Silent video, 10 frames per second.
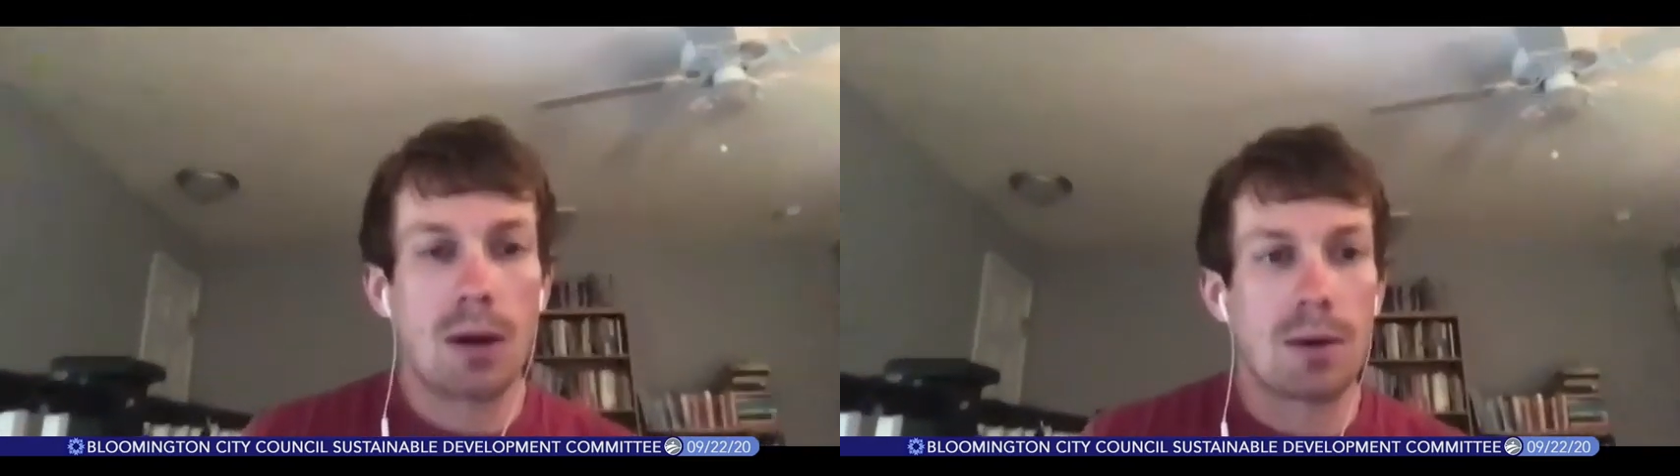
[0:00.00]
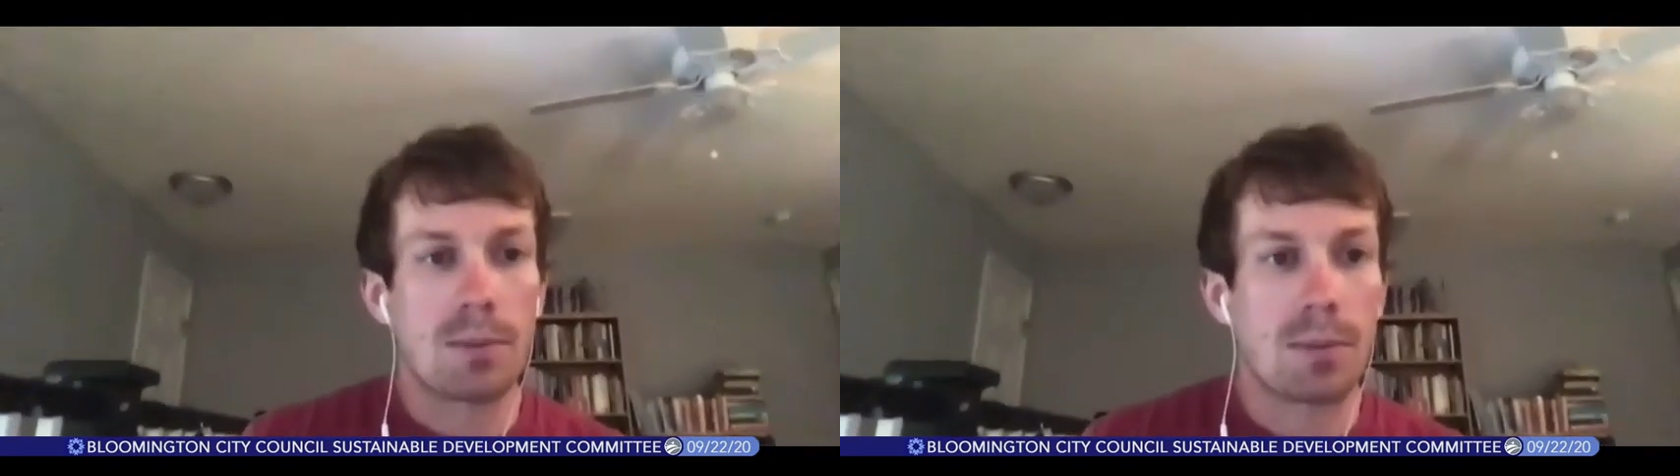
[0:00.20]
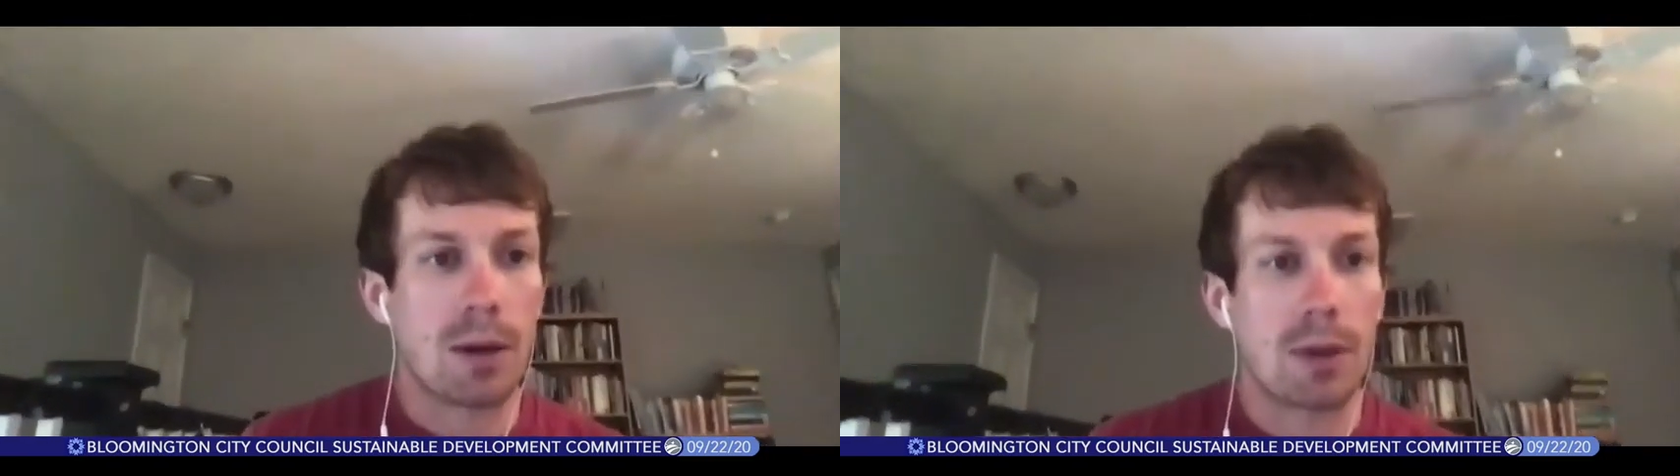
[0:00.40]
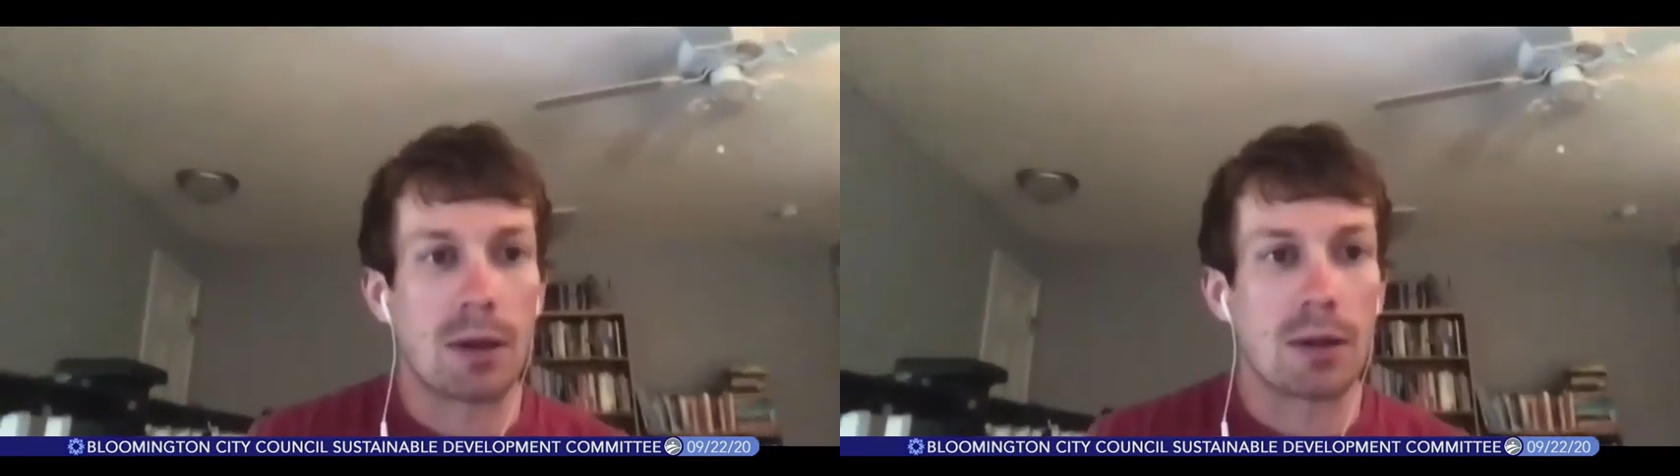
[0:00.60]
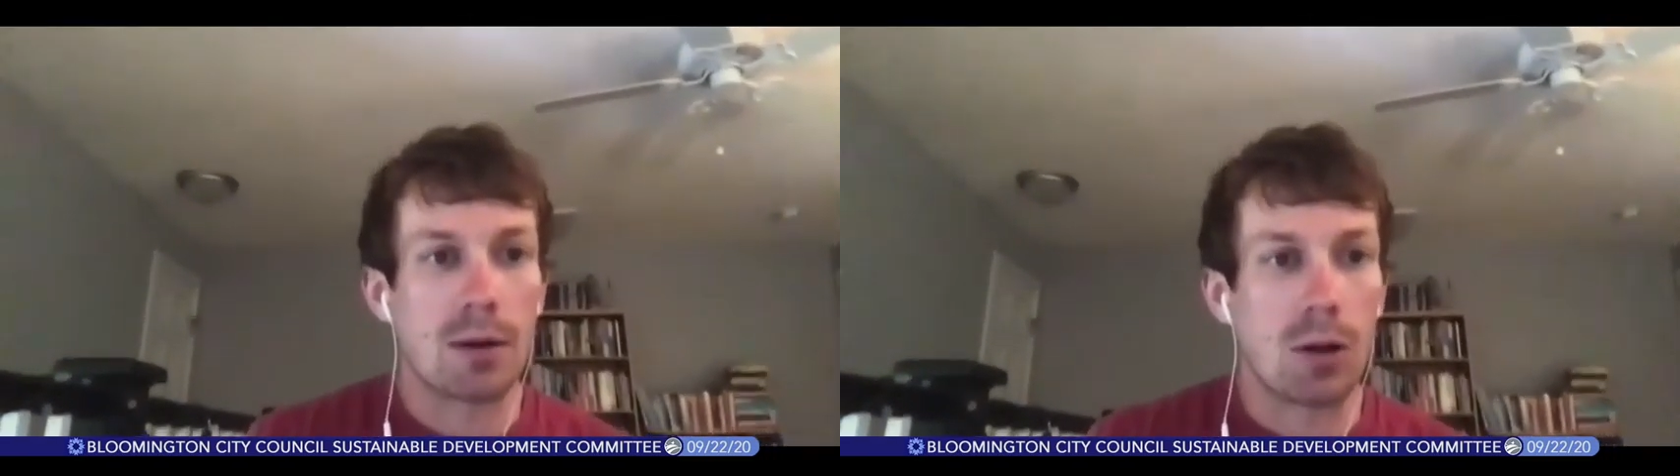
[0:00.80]
Um, sure. Hmm. I think
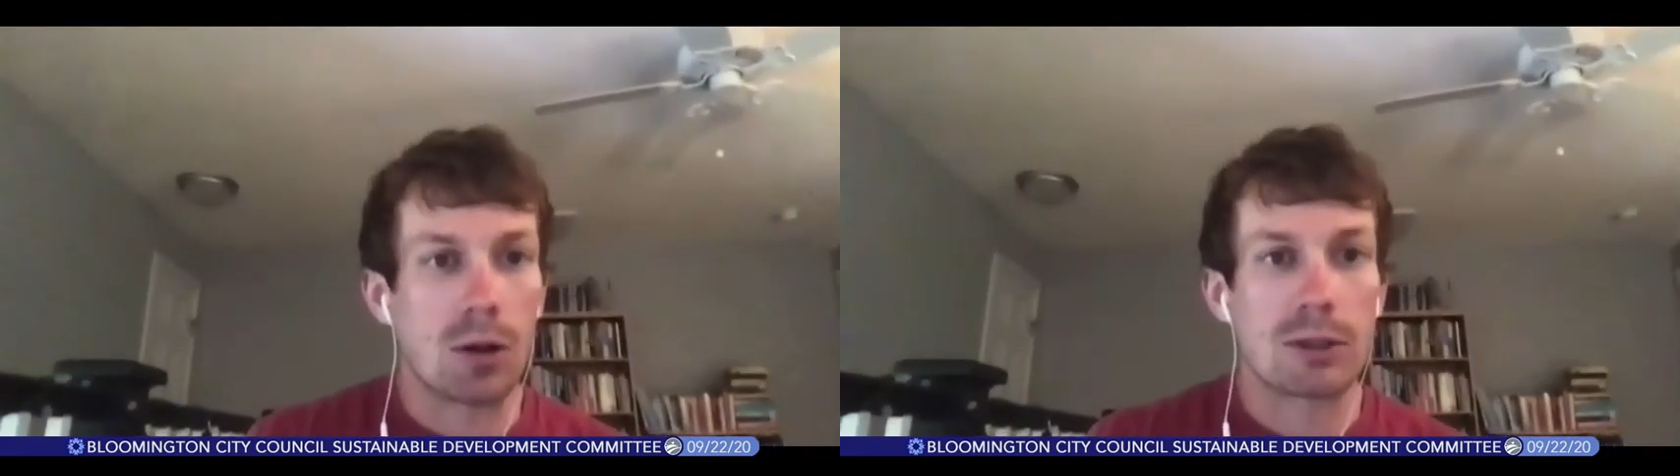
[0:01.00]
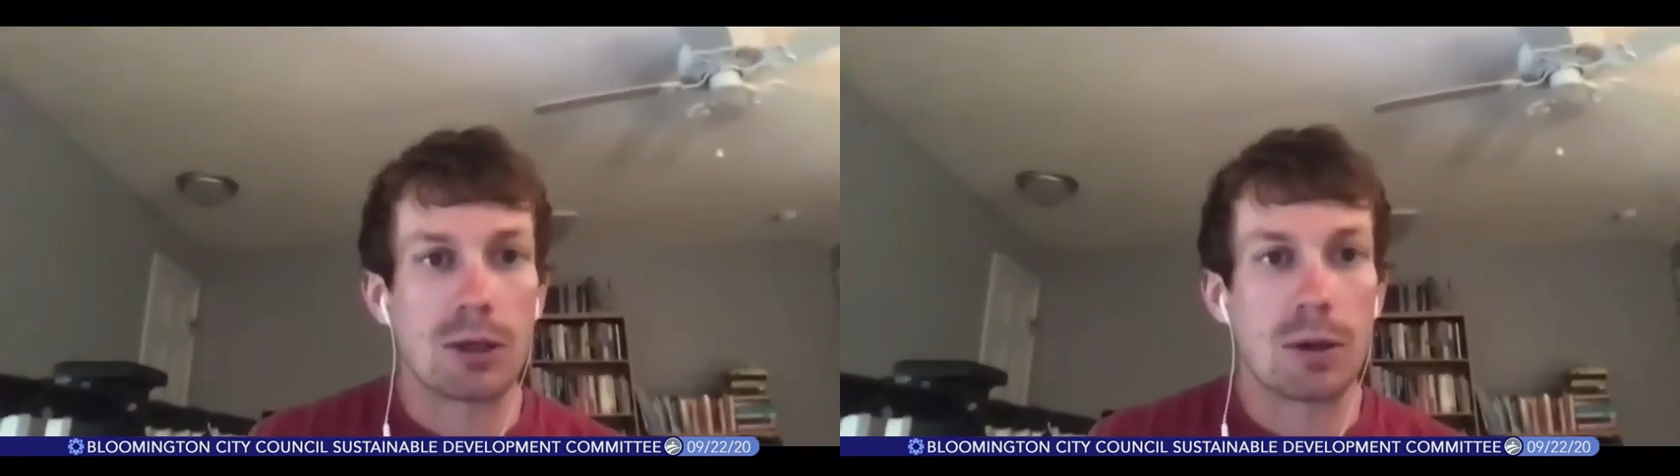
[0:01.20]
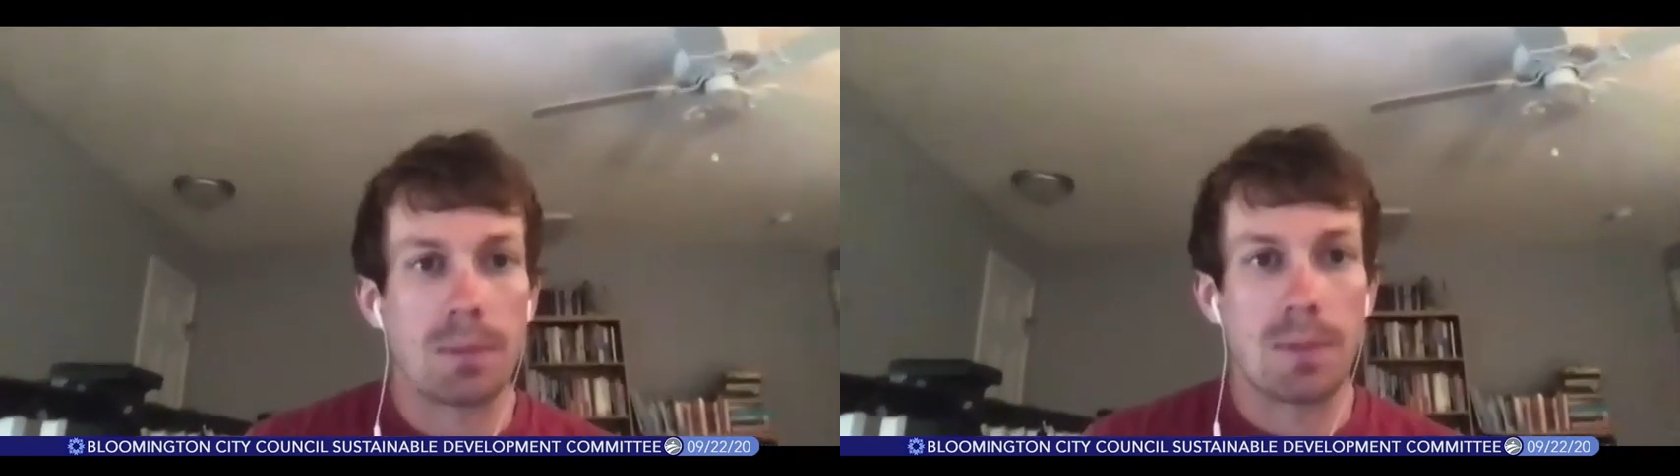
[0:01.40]
it all looks good.